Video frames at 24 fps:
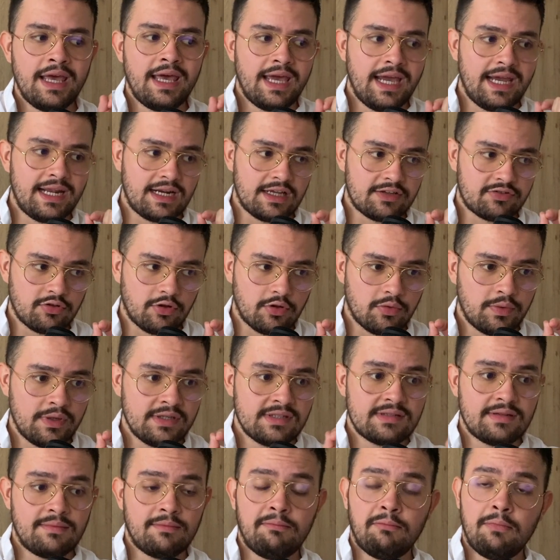And as
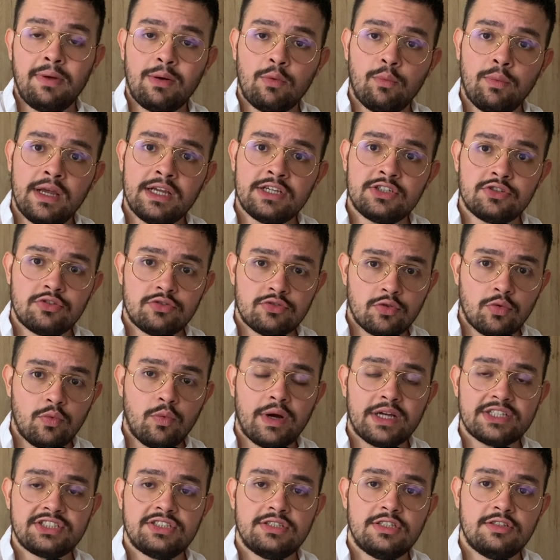always, make sure to
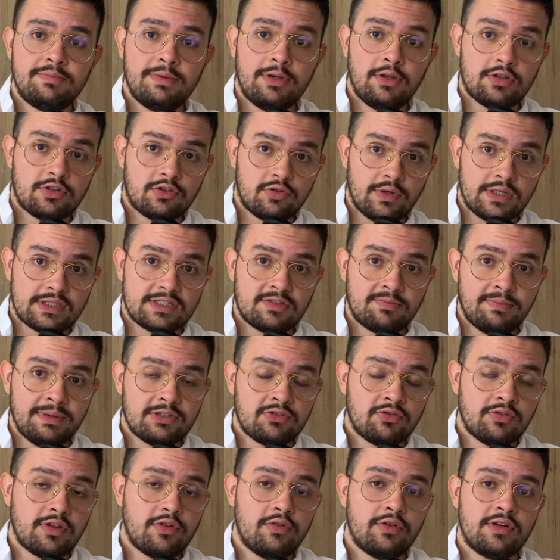watch this video to speed
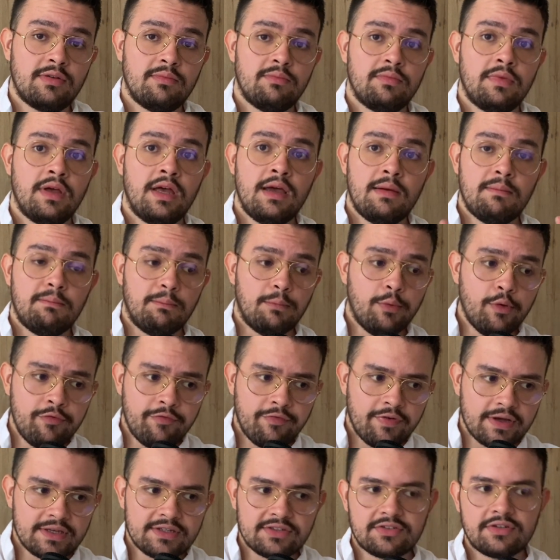so that you can move
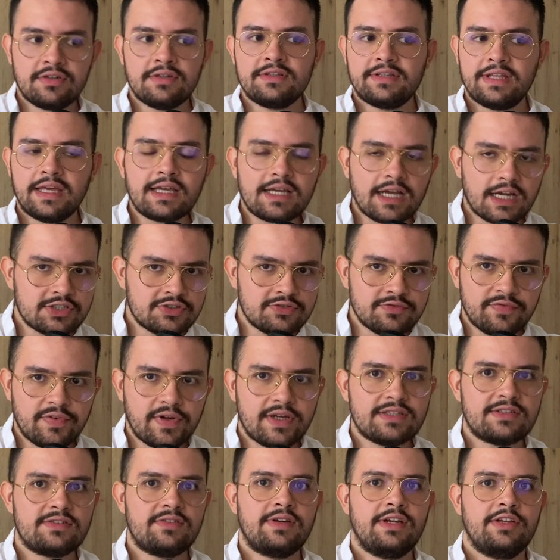faster, take action
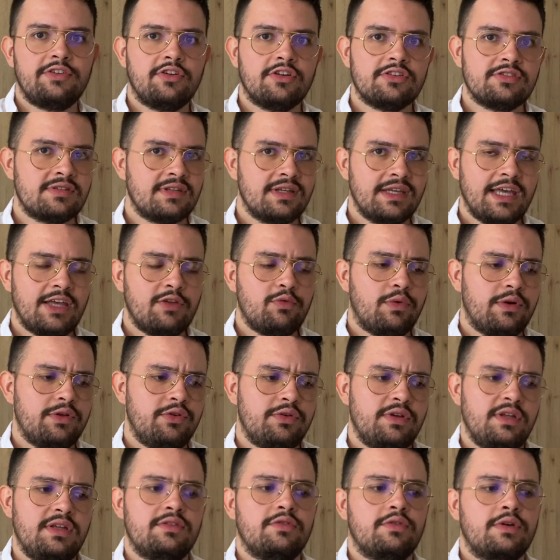faster, and just get what you
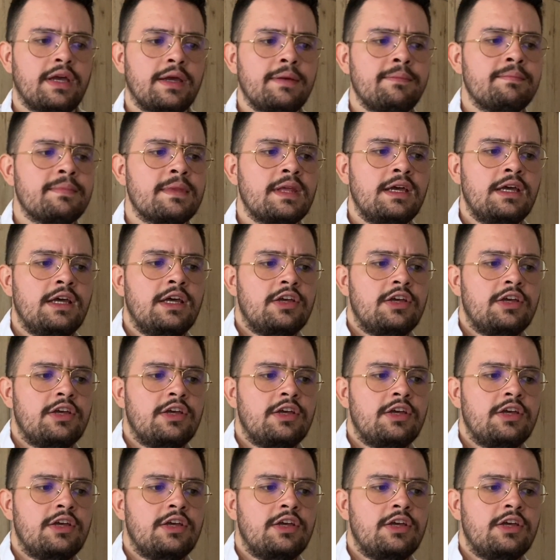need, okay?